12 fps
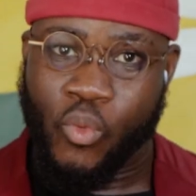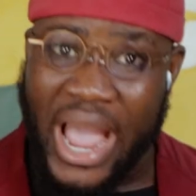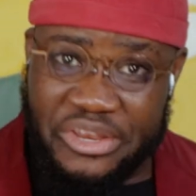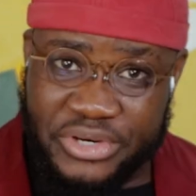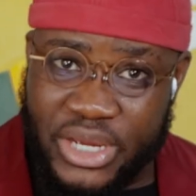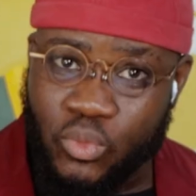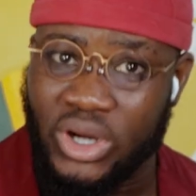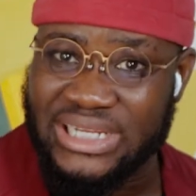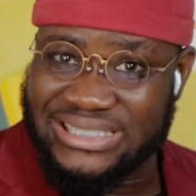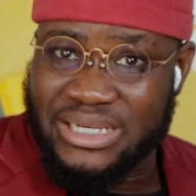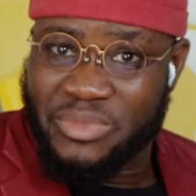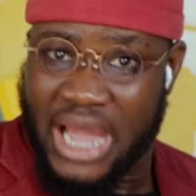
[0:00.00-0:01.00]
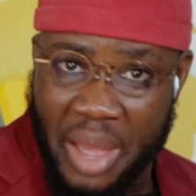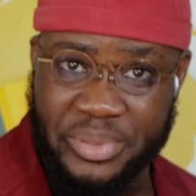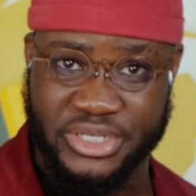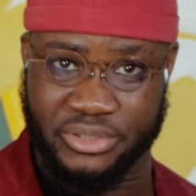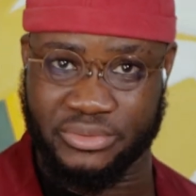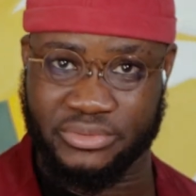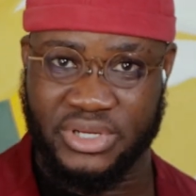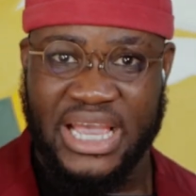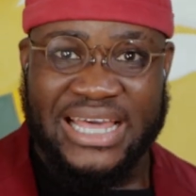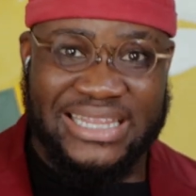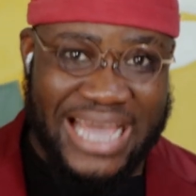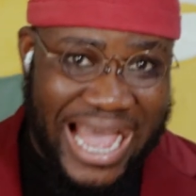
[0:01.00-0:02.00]
Why do they want the same capital?
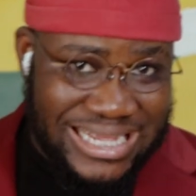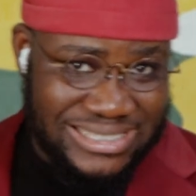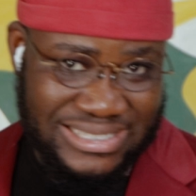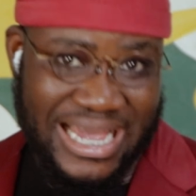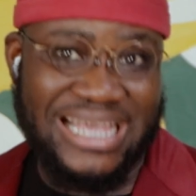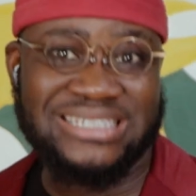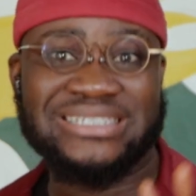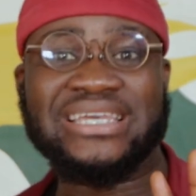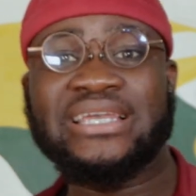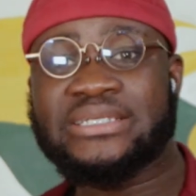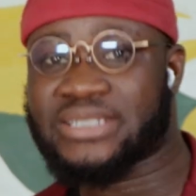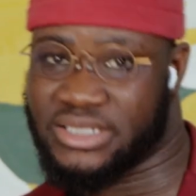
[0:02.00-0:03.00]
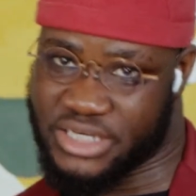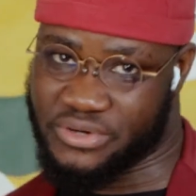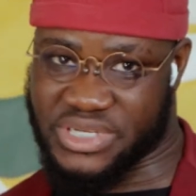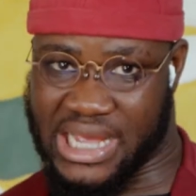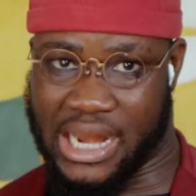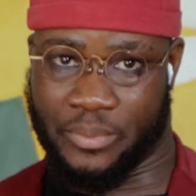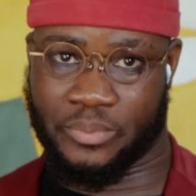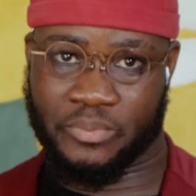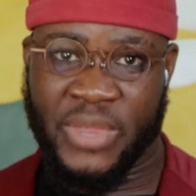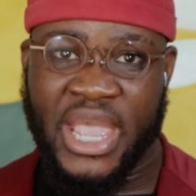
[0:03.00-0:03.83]
The answer is East Jerusalem.